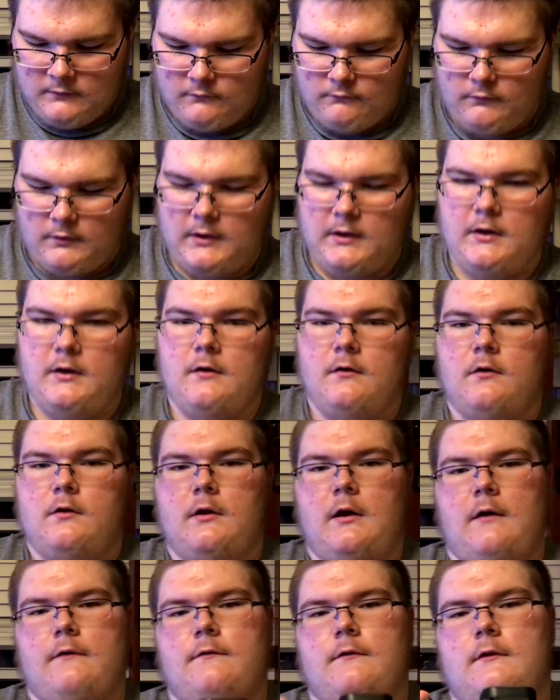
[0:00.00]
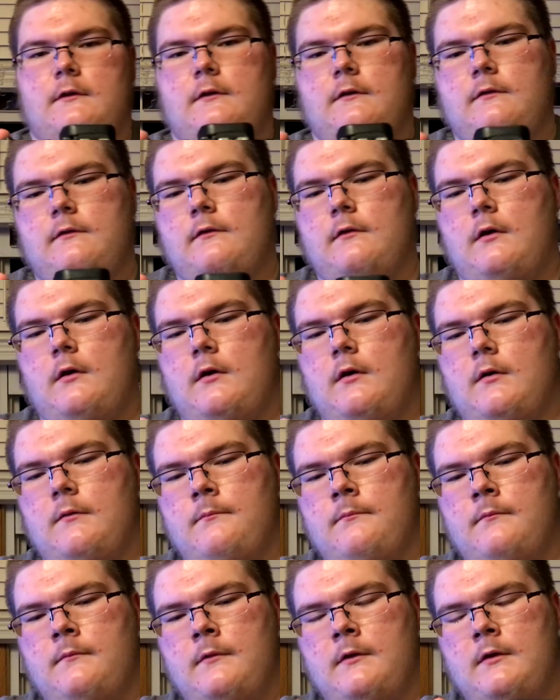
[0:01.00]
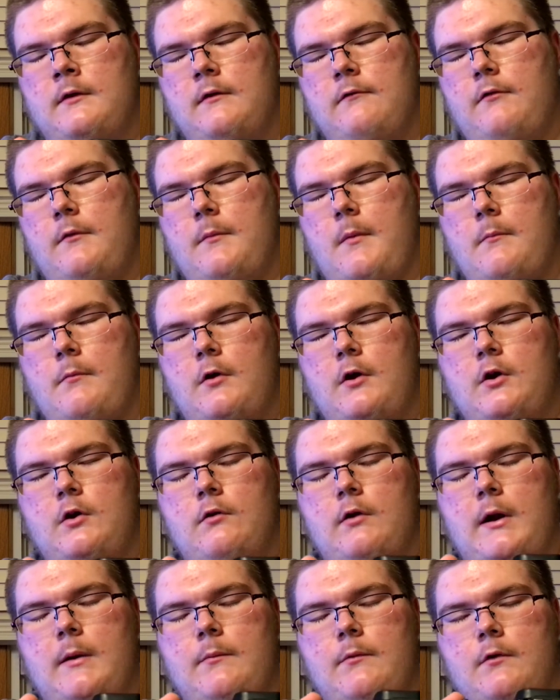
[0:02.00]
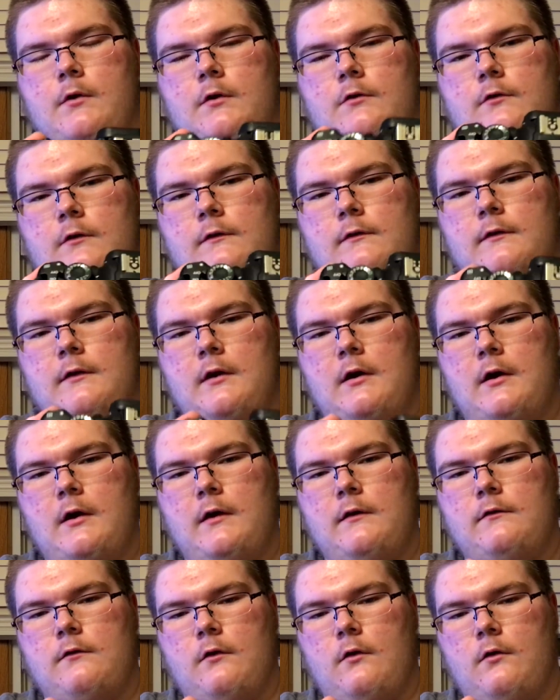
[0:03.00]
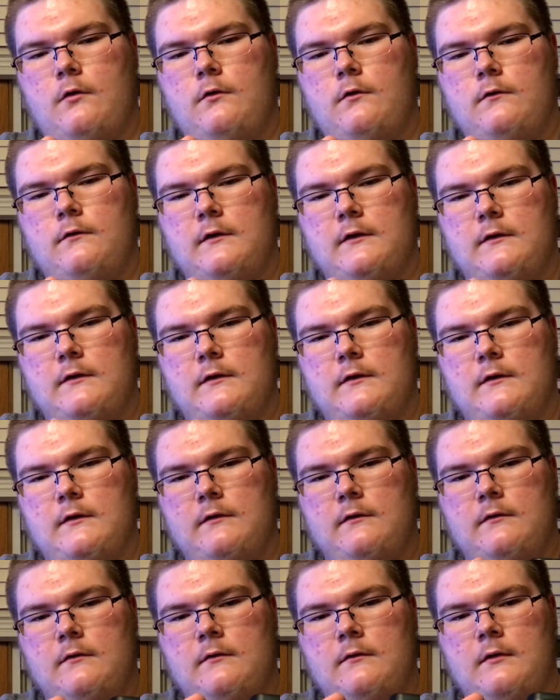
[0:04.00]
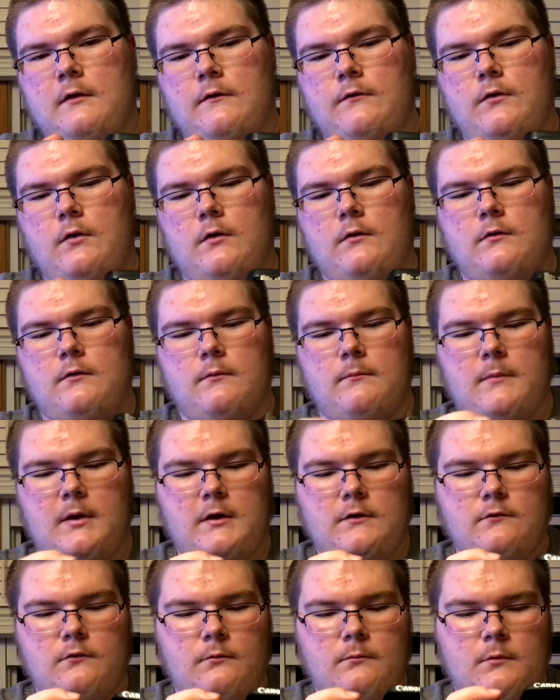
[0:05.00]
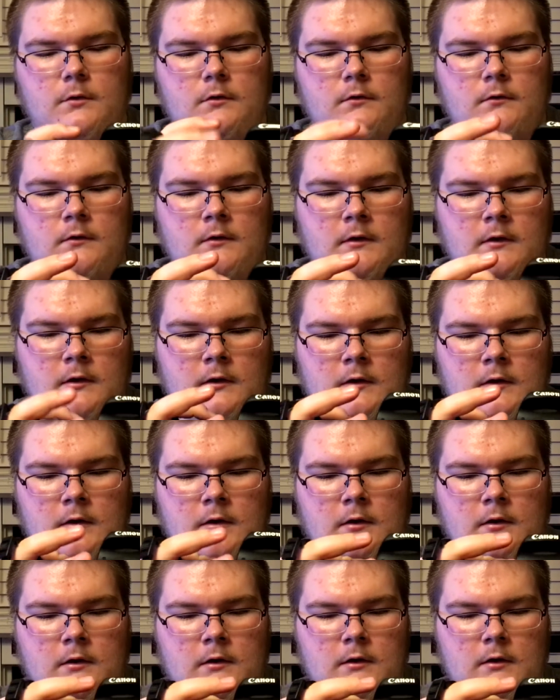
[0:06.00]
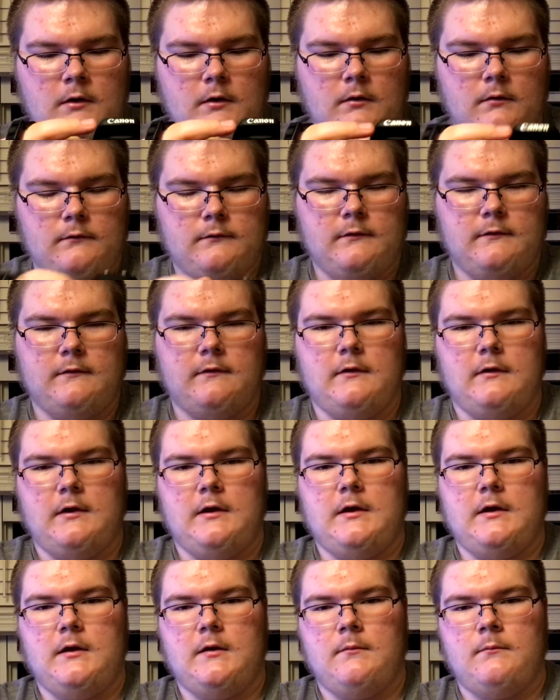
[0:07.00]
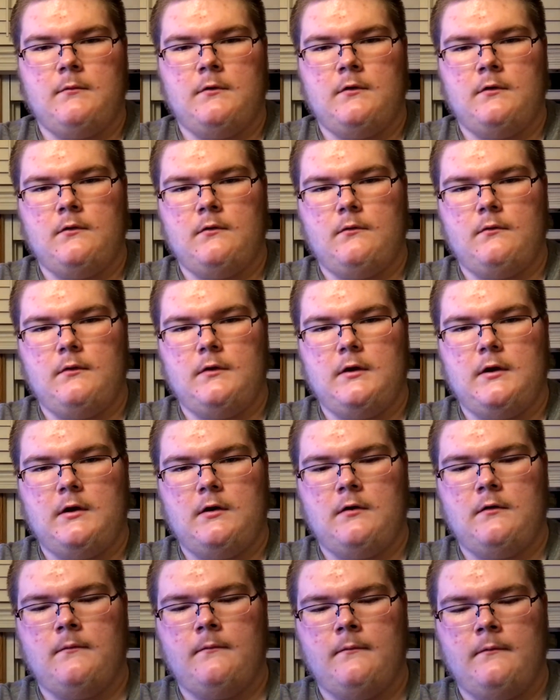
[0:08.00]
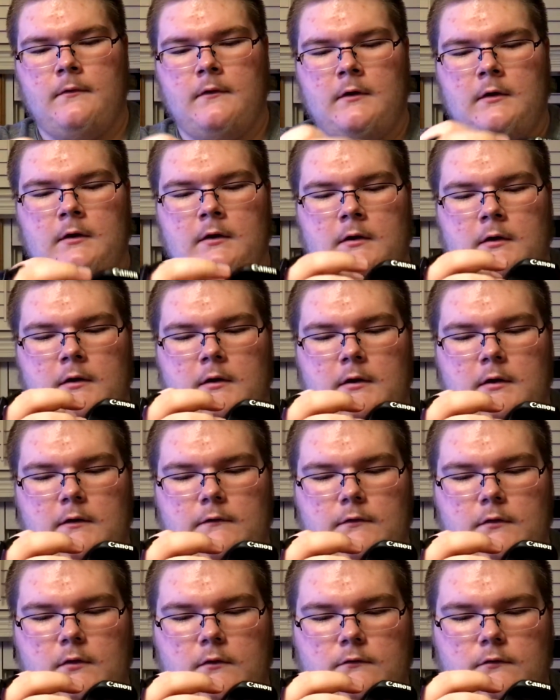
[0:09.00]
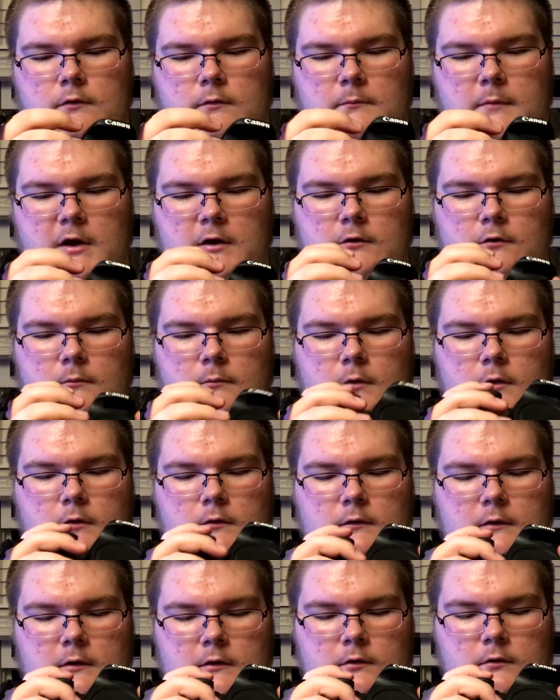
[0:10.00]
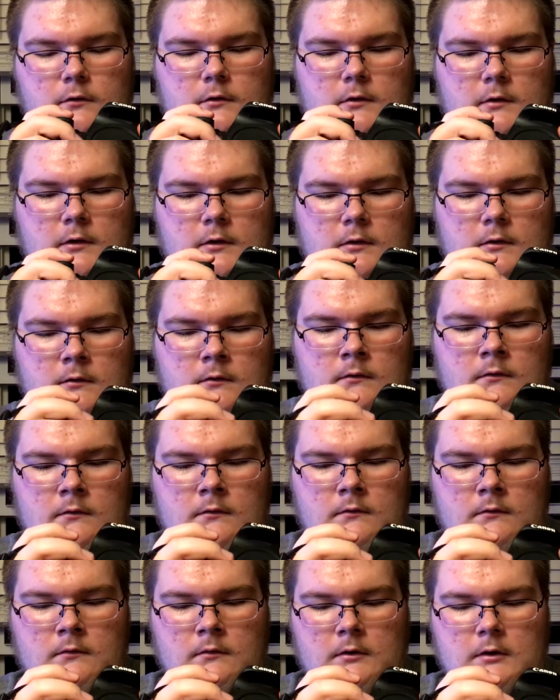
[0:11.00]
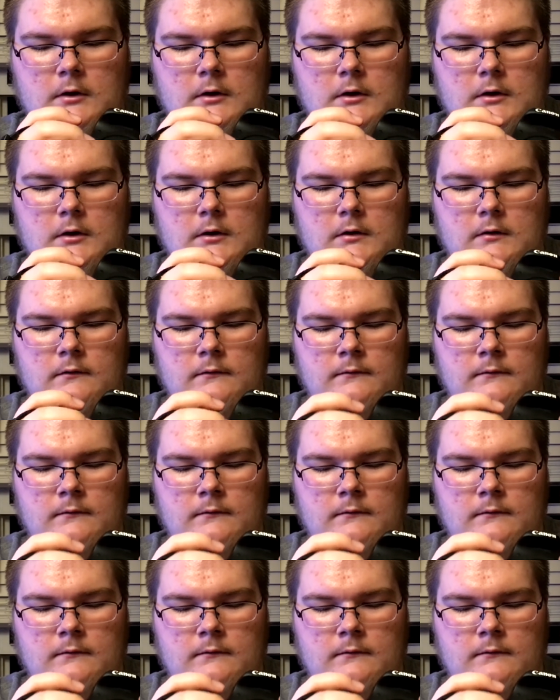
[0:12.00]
Right here you have this. If I remember right, you're able to adjust the ISO using this. If you go into the manual mode, which is the M on there, if you go into the manual mode, then you can go